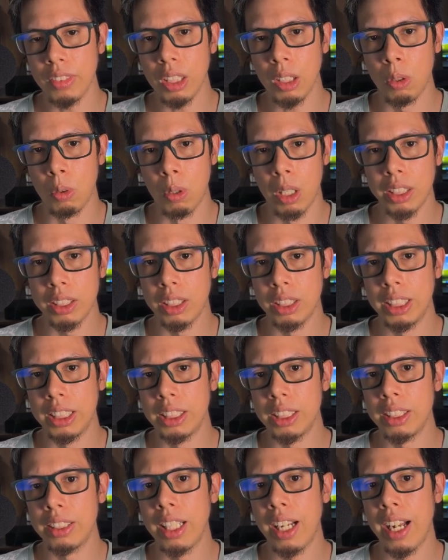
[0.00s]
right? This
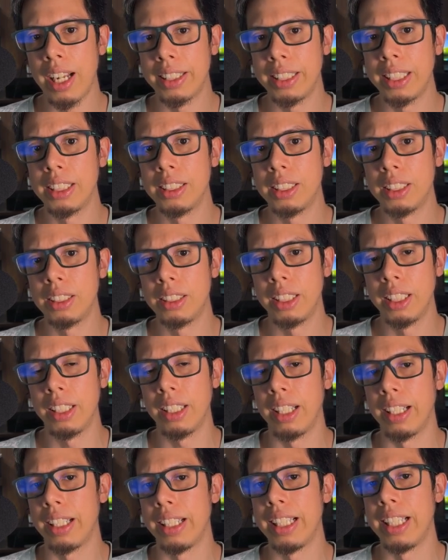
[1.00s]
is the adjacency
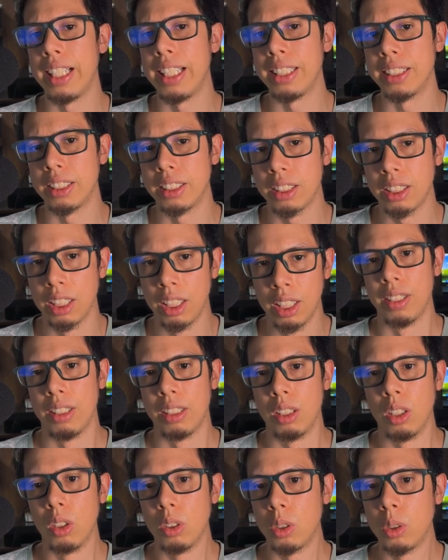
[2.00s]
list.
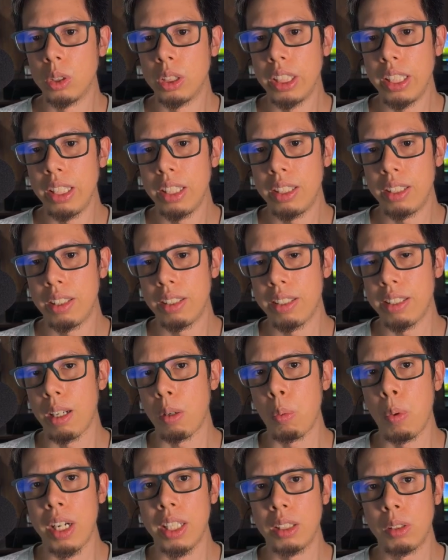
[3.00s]
But to see the
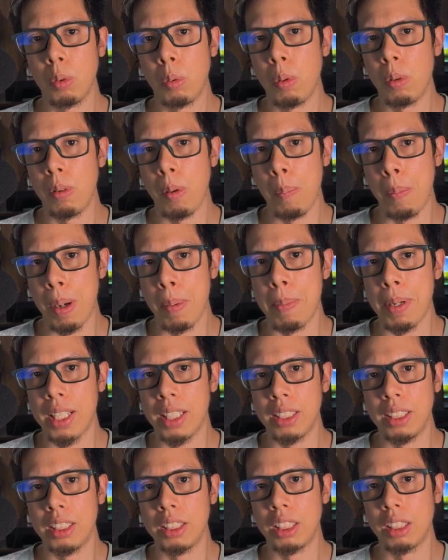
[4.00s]
way to implement
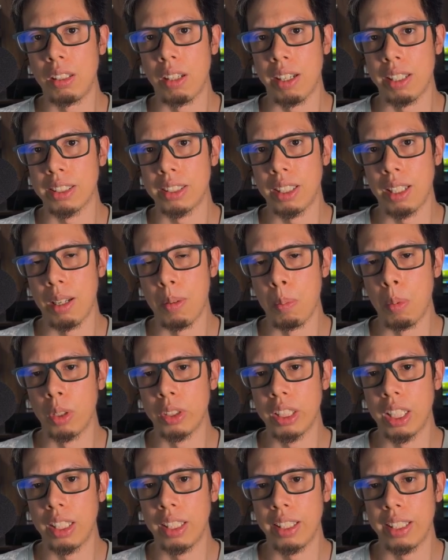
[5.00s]
this graph
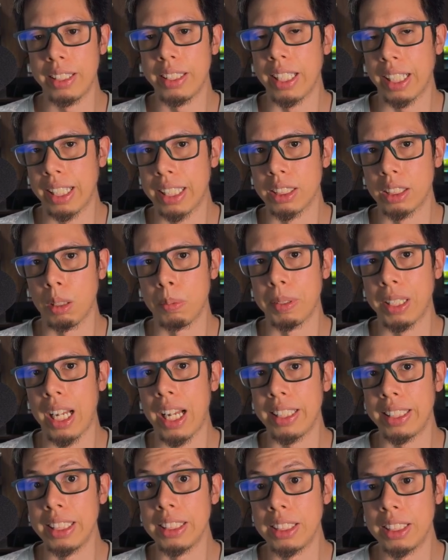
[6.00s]
model in the case of
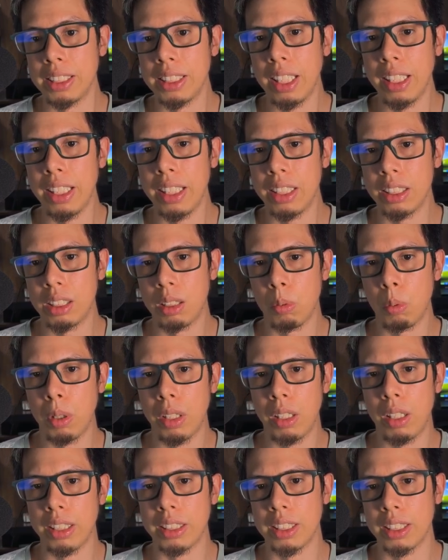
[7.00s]
adjacency list, we
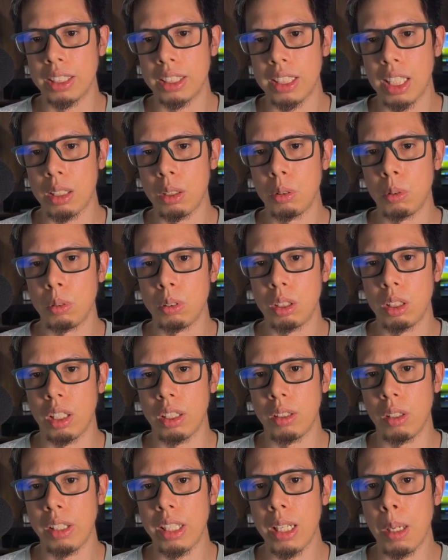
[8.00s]
can start to
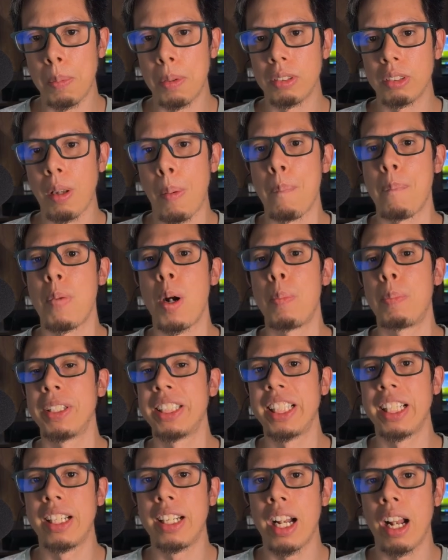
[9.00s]
talking about the
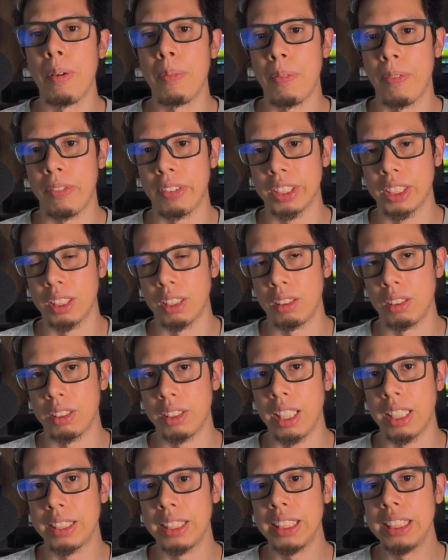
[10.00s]
property graphs
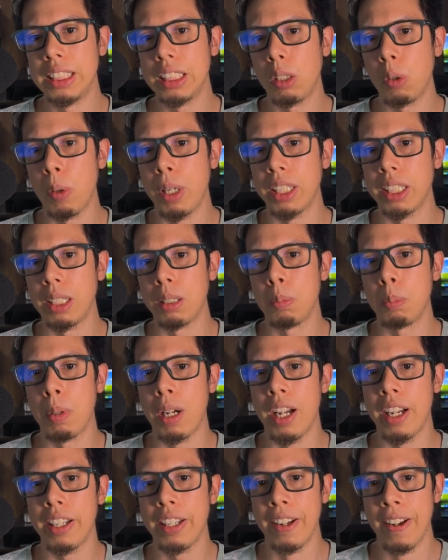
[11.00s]
that is created
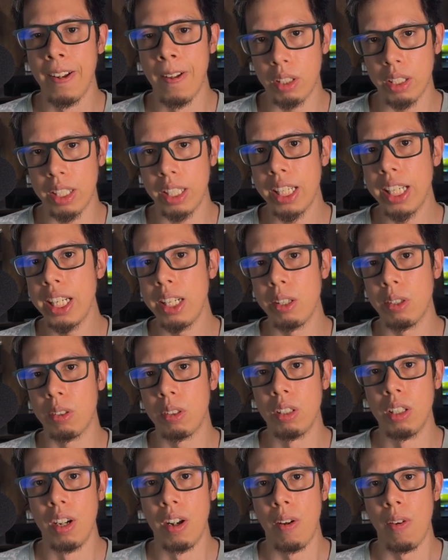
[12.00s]
by Neo
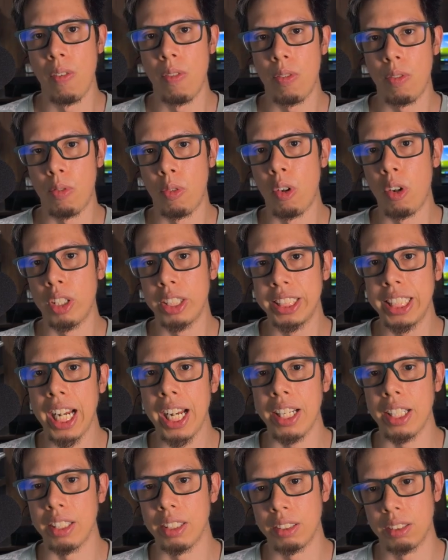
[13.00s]
for
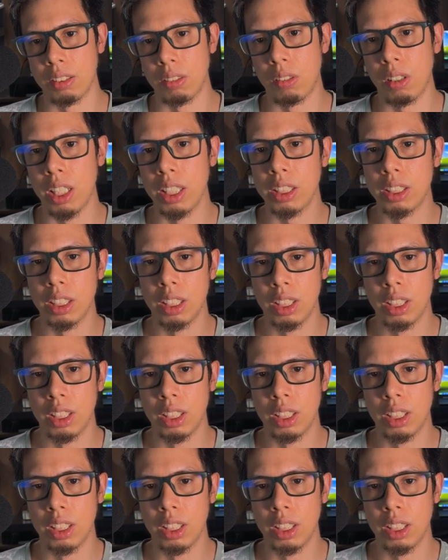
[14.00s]
J, right?